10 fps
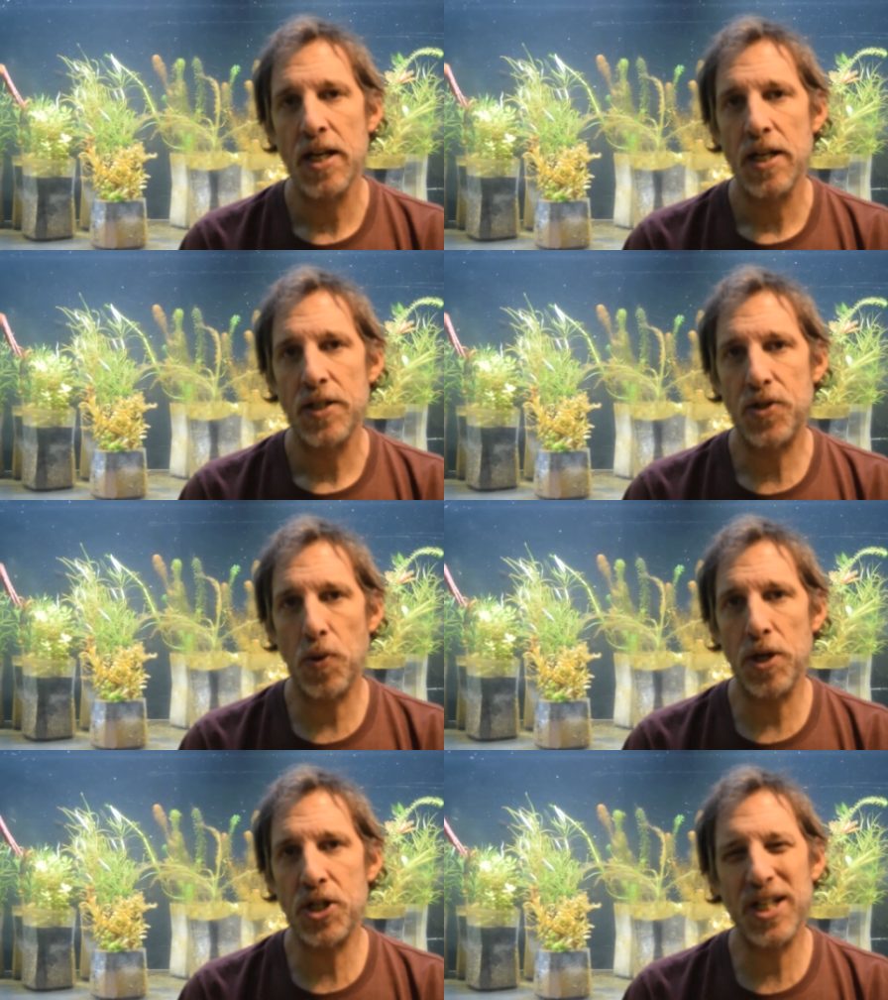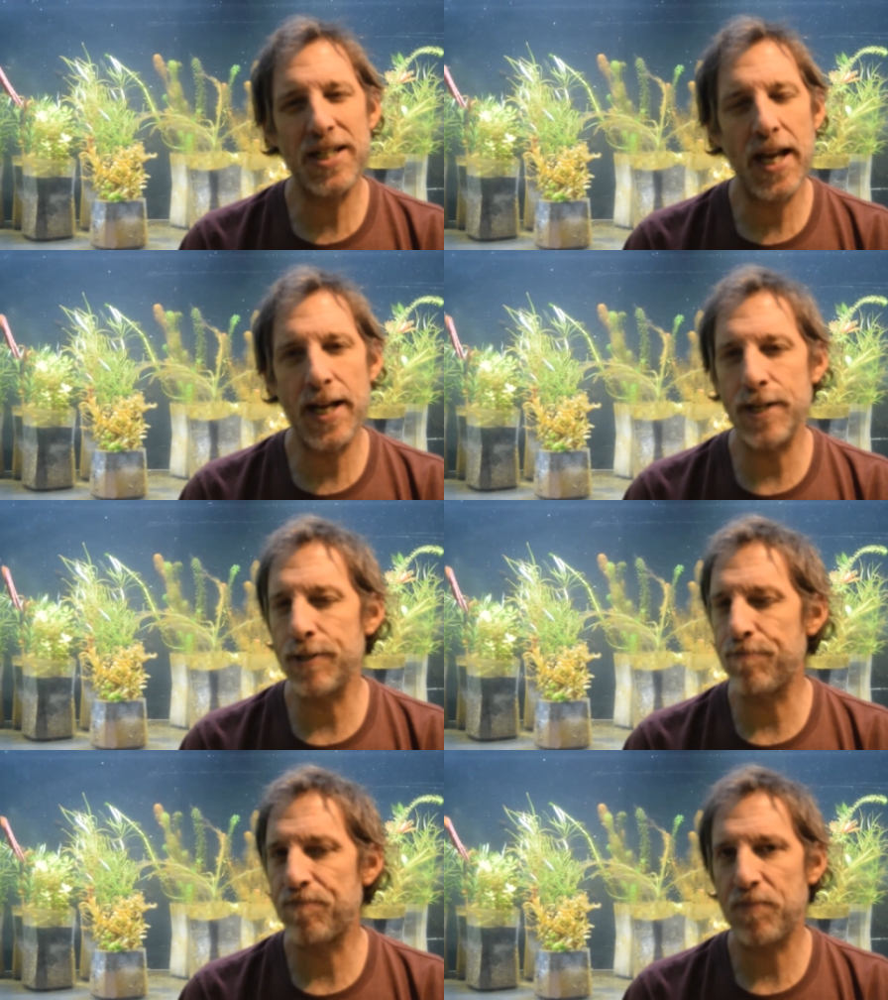storage
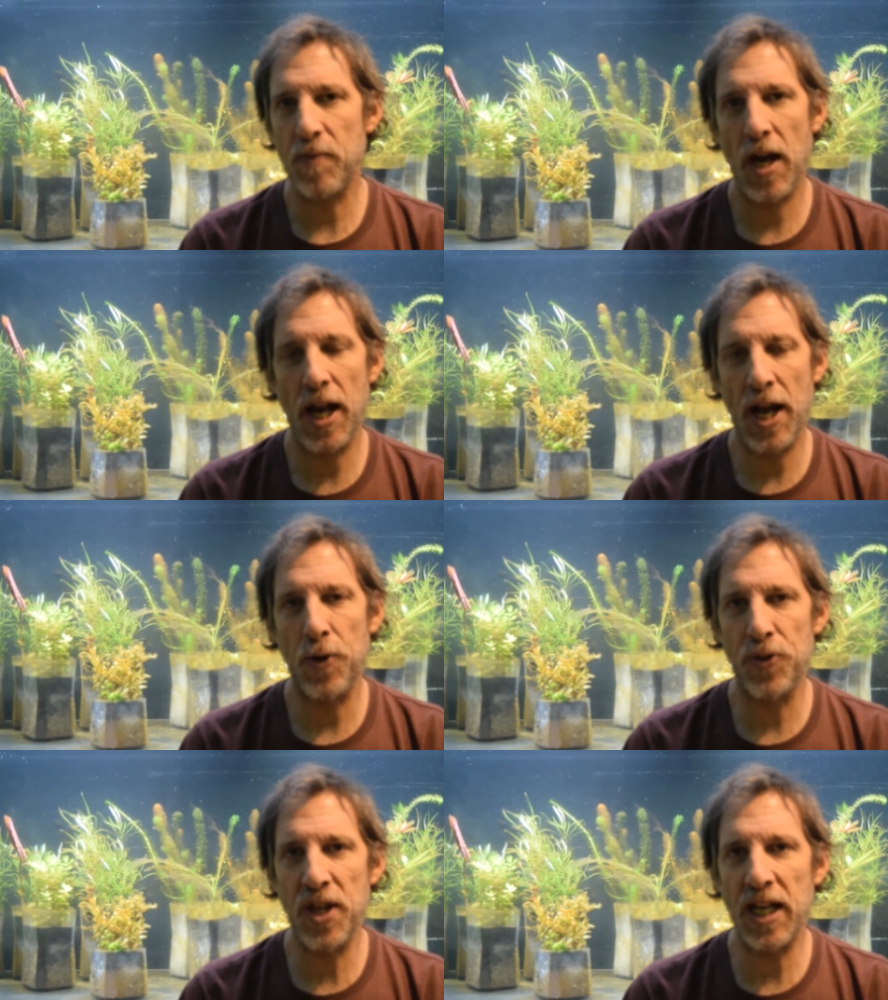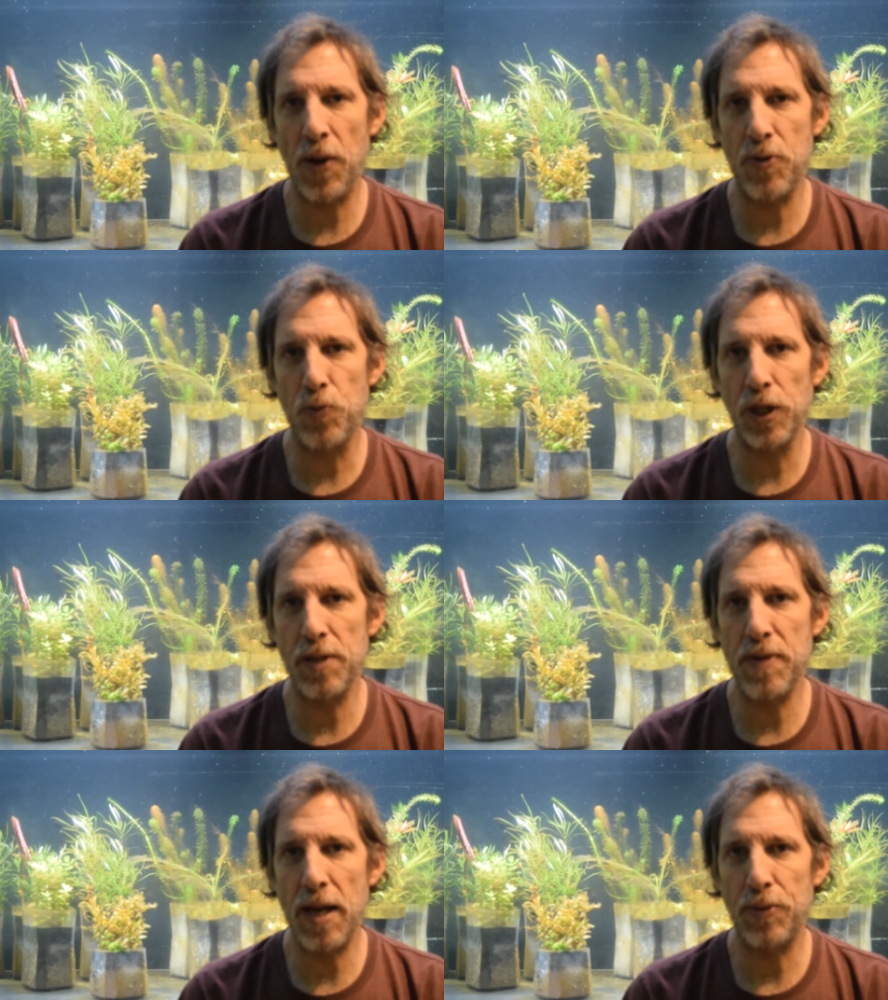container, I don't think I would
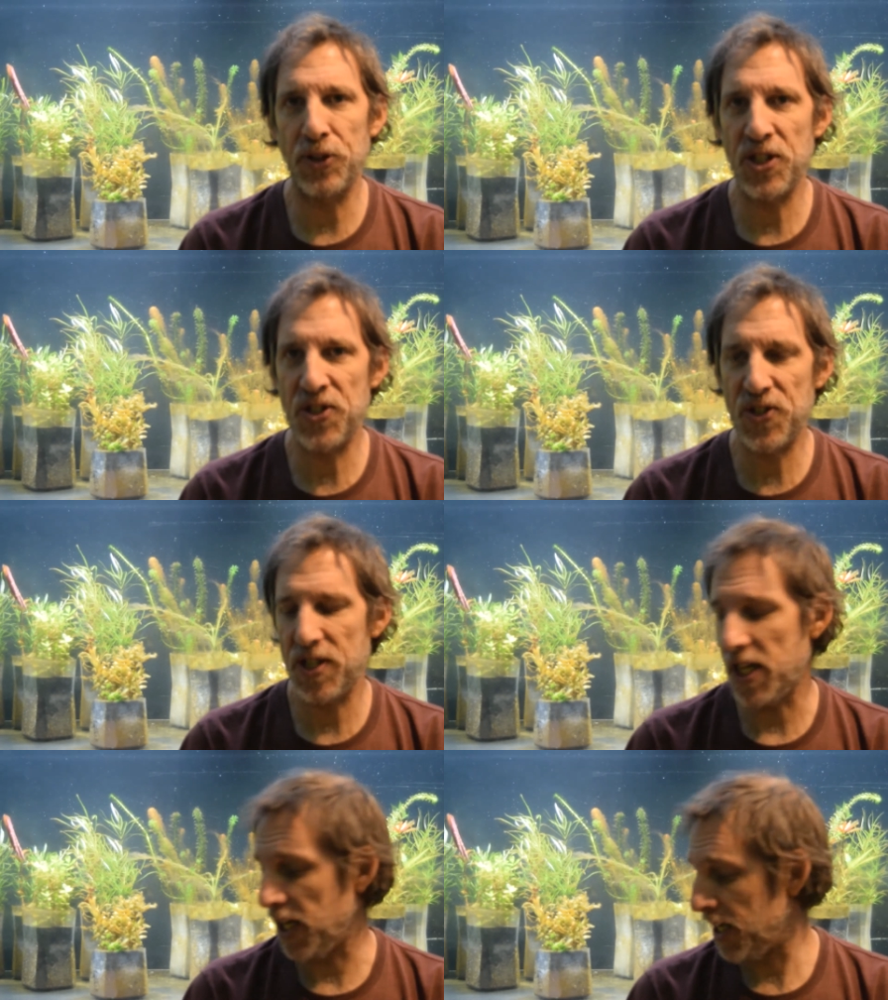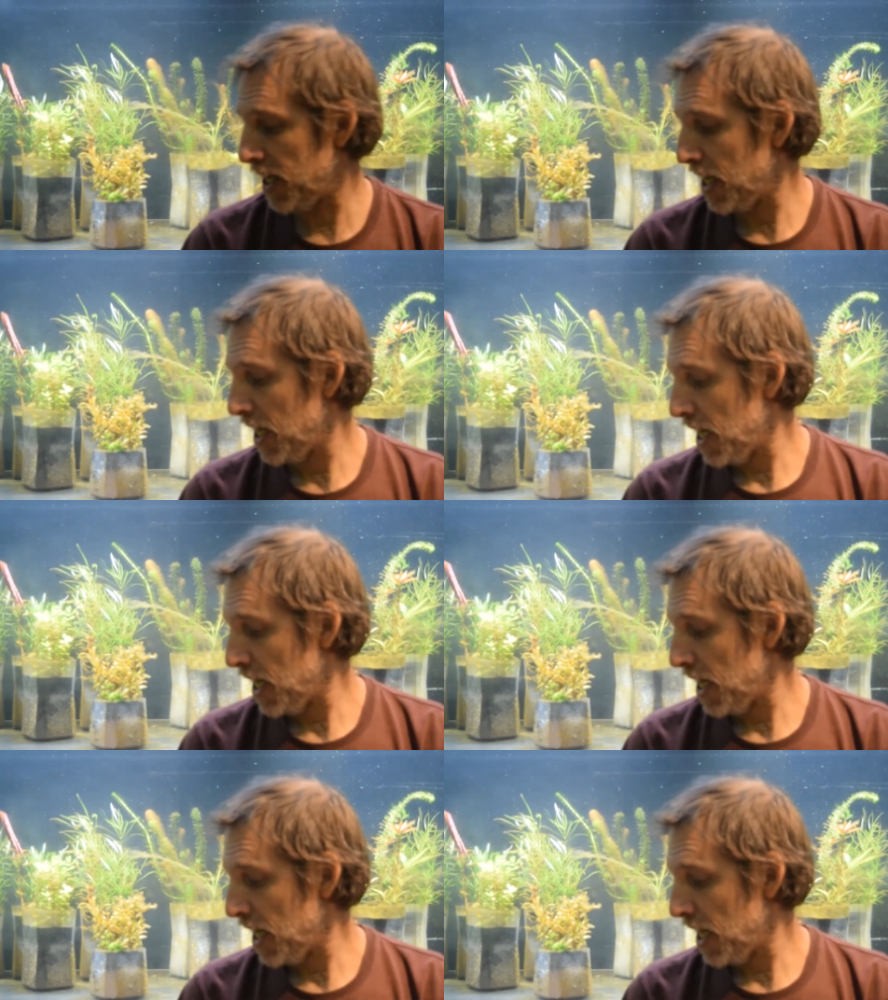really be able to see it.